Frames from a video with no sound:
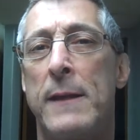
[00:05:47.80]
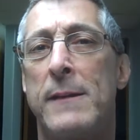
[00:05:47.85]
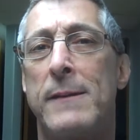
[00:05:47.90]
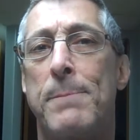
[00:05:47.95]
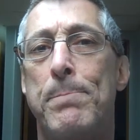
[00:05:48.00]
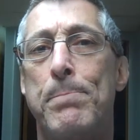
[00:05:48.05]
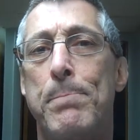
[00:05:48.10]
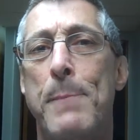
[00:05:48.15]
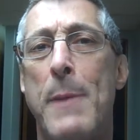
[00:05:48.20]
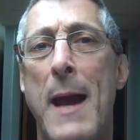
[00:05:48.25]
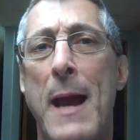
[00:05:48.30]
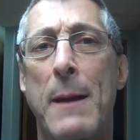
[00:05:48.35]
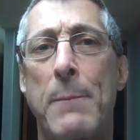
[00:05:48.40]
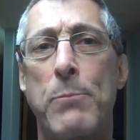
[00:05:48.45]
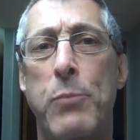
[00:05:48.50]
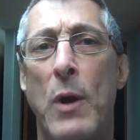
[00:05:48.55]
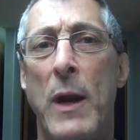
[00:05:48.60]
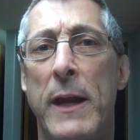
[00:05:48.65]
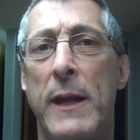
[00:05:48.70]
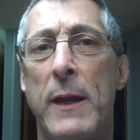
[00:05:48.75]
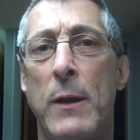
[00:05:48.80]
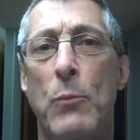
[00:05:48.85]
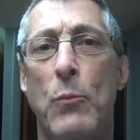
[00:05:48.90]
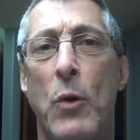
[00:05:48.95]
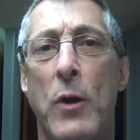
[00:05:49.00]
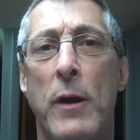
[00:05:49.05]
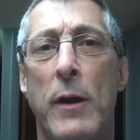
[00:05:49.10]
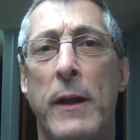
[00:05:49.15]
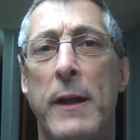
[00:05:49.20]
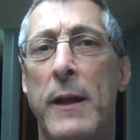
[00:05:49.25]
It's back-breaking
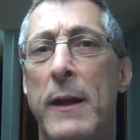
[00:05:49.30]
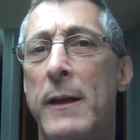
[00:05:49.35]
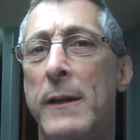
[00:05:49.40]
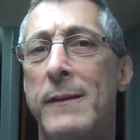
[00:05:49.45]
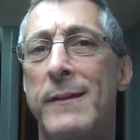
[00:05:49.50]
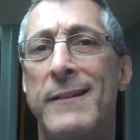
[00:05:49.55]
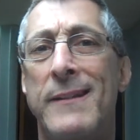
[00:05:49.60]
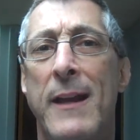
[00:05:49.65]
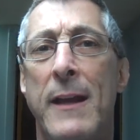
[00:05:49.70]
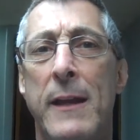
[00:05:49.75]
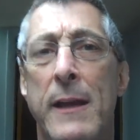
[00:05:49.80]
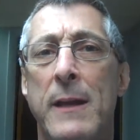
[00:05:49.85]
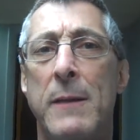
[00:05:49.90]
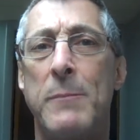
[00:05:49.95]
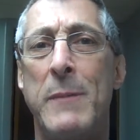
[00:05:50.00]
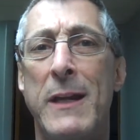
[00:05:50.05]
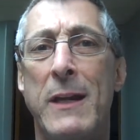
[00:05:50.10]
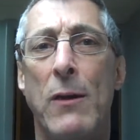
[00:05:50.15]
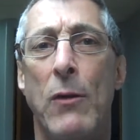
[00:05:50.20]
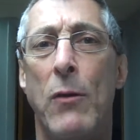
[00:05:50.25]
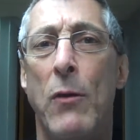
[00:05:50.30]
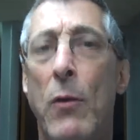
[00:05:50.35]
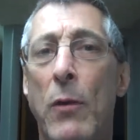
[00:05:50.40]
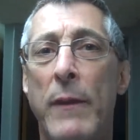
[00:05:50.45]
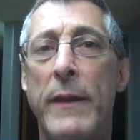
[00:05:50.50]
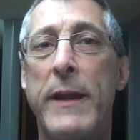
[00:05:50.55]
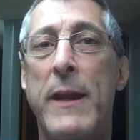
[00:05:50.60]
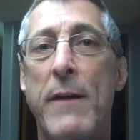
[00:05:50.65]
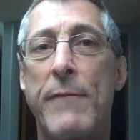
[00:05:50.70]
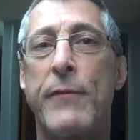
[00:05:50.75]
work. It's taking me
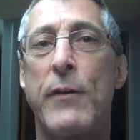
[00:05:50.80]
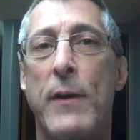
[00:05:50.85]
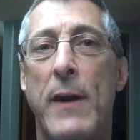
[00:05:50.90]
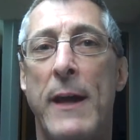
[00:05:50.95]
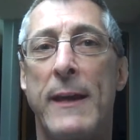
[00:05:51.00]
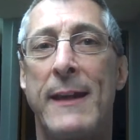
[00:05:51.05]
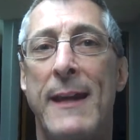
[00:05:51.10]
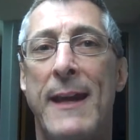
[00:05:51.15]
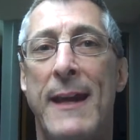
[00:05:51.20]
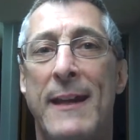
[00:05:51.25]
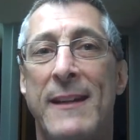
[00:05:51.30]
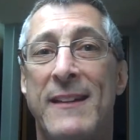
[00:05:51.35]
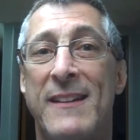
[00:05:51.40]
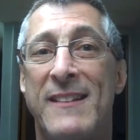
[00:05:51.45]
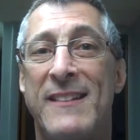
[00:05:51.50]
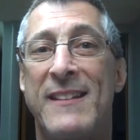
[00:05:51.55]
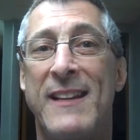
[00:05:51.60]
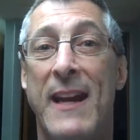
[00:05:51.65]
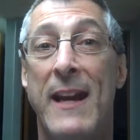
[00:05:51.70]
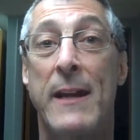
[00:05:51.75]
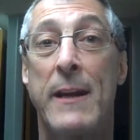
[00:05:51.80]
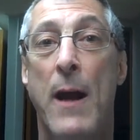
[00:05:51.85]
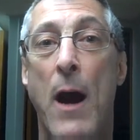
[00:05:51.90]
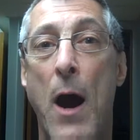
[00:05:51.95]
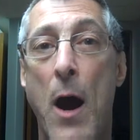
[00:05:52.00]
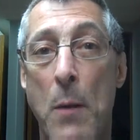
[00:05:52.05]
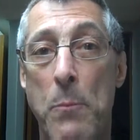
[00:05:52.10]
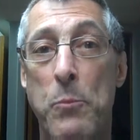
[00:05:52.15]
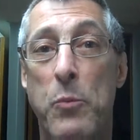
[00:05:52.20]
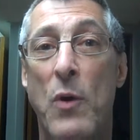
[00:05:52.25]
all the effort I can to stand
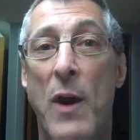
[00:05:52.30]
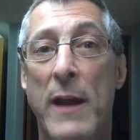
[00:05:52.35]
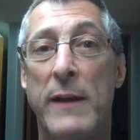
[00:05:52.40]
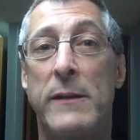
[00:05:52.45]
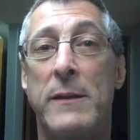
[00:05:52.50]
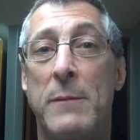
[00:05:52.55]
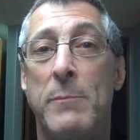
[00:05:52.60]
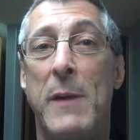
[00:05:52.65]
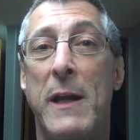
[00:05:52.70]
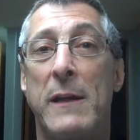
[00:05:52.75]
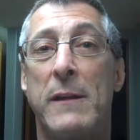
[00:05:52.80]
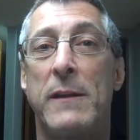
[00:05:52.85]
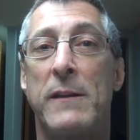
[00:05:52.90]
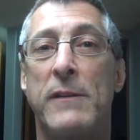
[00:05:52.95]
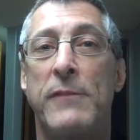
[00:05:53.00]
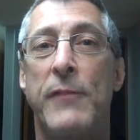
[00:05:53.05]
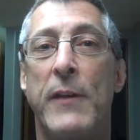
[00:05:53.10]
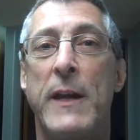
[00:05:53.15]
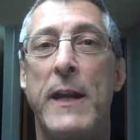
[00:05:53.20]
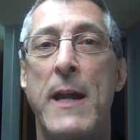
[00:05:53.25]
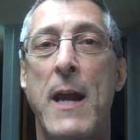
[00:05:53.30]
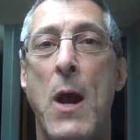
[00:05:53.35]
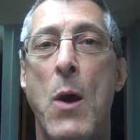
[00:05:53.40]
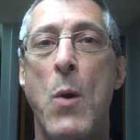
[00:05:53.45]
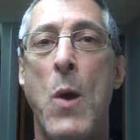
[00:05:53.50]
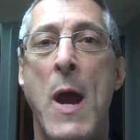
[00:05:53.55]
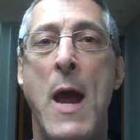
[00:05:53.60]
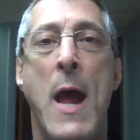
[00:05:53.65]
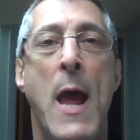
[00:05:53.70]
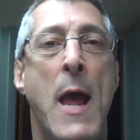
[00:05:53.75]
upright to make this
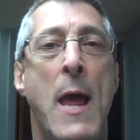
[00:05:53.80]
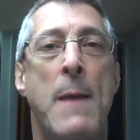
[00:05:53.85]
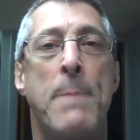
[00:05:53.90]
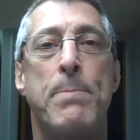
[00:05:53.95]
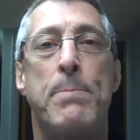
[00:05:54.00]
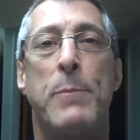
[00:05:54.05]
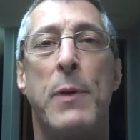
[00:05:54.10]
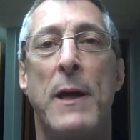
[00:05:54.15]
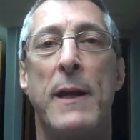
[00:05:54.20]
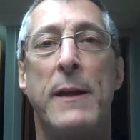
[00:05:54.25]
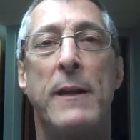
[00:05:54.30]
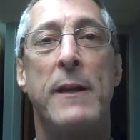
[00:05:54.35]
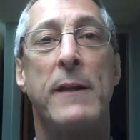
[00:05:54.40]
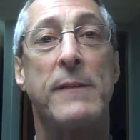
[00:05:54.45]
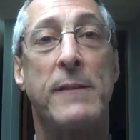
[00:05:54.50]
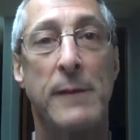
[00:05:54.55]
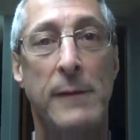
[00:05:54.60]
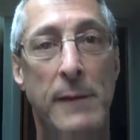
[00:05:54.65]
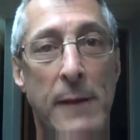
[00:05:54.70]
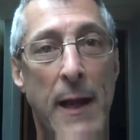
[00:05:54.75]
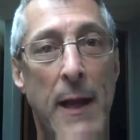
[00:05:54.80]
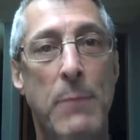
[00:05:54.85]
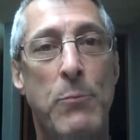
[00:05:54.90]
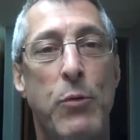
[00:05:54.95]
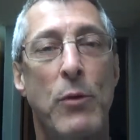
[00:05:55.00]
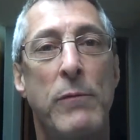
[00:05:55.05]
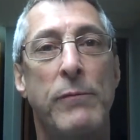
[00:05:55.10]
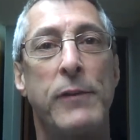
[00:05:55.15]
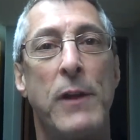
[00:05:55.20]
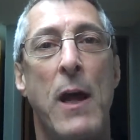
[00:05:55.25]
video, but it's a
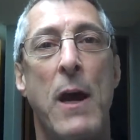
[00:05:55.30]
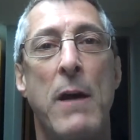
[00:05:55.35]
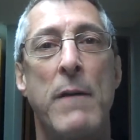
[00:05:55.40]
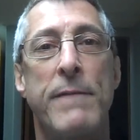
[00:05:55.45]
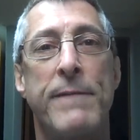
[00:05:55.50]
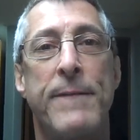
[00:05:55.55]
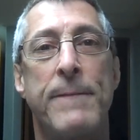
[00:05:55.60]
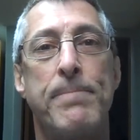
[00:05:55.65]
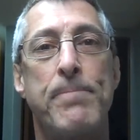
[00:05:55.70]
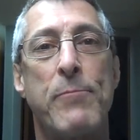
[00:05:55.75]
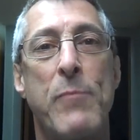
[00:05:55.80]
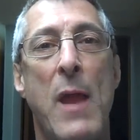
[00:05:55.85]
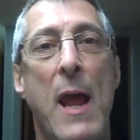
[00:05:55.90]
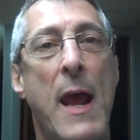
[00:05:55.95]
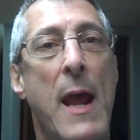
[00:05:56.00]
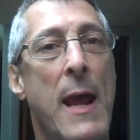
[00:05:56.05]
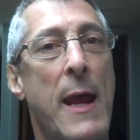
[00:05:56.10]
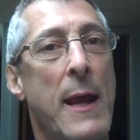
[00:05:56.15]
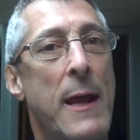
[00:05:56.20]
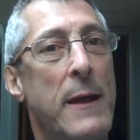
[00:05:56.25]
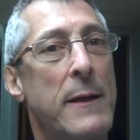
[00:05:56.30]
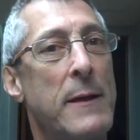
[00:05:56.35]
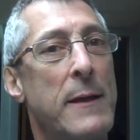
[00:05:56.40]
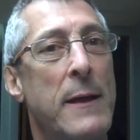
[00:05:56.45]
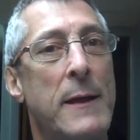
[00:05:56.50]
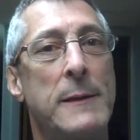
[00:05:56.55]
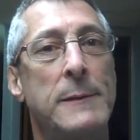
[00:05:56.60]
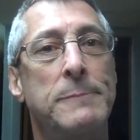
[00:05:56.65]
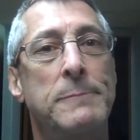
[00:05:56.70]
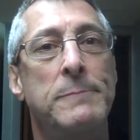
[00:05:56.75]
labor of love, and
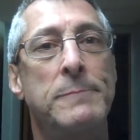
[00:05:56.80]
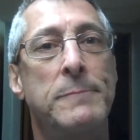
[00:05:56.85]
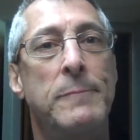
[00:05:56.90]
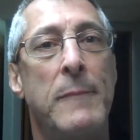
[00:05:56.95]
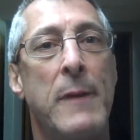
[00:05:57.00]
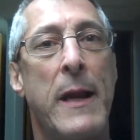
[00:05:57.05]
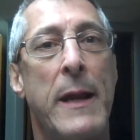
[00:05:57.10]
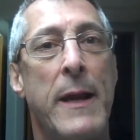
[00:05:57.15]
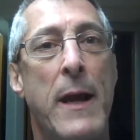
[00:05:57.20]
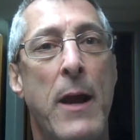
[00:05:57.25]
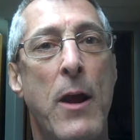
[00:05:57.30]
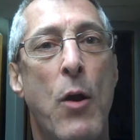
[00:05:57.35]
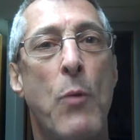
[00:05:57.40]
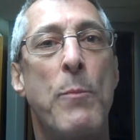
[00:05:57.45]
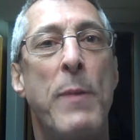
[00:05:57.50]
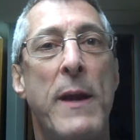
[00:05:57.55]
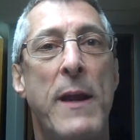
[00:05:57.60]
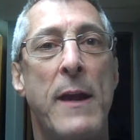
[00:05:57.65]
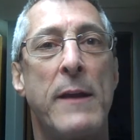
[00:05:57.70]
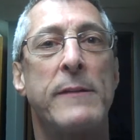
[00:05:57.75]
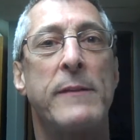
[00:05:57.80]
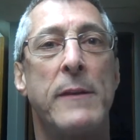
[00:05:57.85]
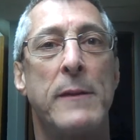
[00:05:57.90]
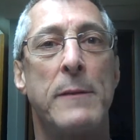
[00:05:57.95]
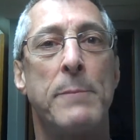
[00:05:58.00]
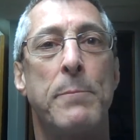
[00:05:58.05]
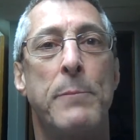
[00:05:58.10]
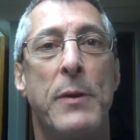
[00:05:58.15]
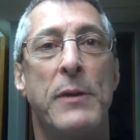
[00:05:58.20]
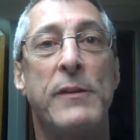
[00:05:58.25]
I hope it has
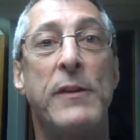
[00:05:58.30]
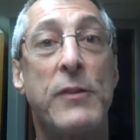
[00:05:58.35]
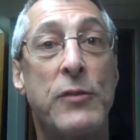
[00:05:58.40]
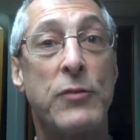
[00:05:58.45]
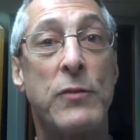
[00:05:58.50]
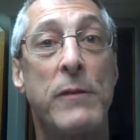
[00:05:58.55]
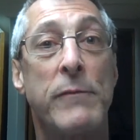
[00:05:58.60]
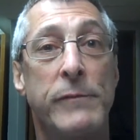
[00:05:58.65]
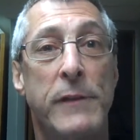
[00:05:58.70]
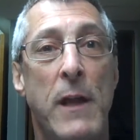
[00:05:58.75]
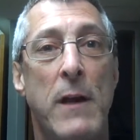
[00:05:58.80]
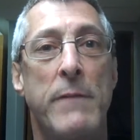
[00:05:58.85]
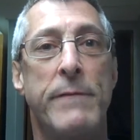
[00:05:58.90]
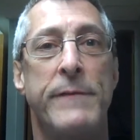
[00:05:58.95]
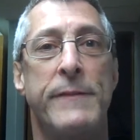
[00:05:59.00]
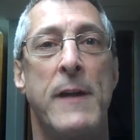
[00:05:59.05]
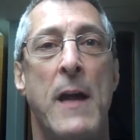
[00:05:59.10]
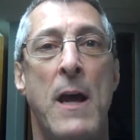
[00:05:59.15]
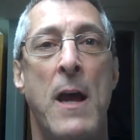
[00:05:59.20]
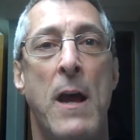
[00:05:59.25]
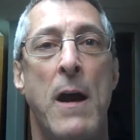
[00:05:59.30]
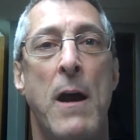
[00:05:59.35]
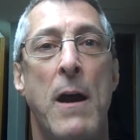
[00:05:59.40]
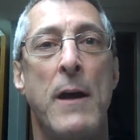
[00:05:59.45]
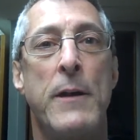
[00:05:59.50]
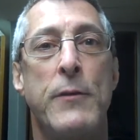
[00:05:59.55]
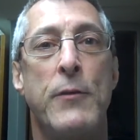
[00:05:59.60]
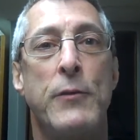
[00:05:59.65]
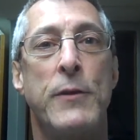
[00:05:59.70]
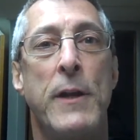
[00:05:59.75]
a position of love
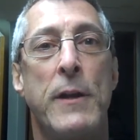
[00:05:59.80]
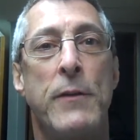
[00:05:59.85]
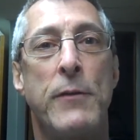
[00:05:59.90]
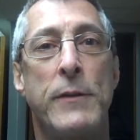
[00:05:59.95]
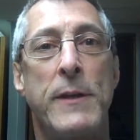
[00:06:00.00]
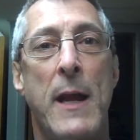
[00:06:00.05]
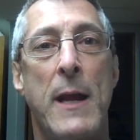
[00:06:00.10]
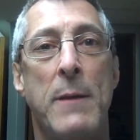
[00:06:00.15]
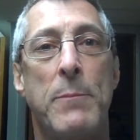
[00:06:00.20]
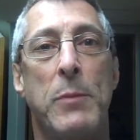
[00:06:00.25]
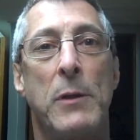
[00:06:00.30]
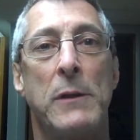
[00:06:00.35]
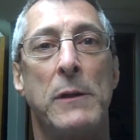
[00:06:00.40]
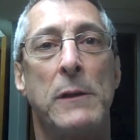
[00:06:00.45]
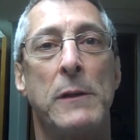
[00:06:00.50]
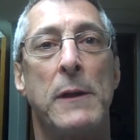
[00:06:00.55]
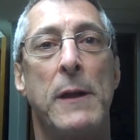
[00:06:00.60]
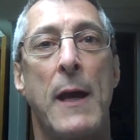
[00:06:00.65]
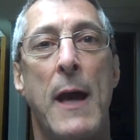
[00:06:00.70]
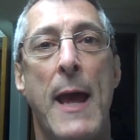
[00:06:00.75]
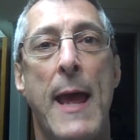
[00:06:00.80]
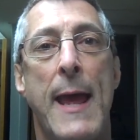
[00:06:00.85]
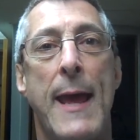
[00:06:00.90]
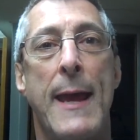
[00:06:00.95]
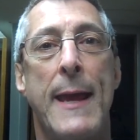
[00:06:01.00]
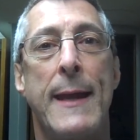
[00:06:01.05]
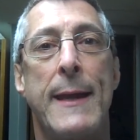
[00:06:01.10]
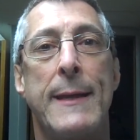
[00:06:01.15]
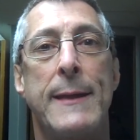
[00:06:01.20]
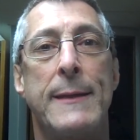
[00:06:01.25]
on your dinner table,
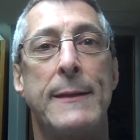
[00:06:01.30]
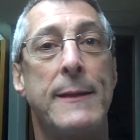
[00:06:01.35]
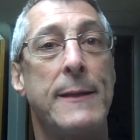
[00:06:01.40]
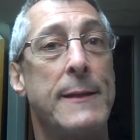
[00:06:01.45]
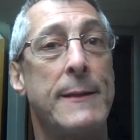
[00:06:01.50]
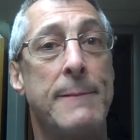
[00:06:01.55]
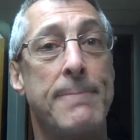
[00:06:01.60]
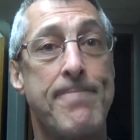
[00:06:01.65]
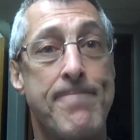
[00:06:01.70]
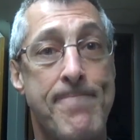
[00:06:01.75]
and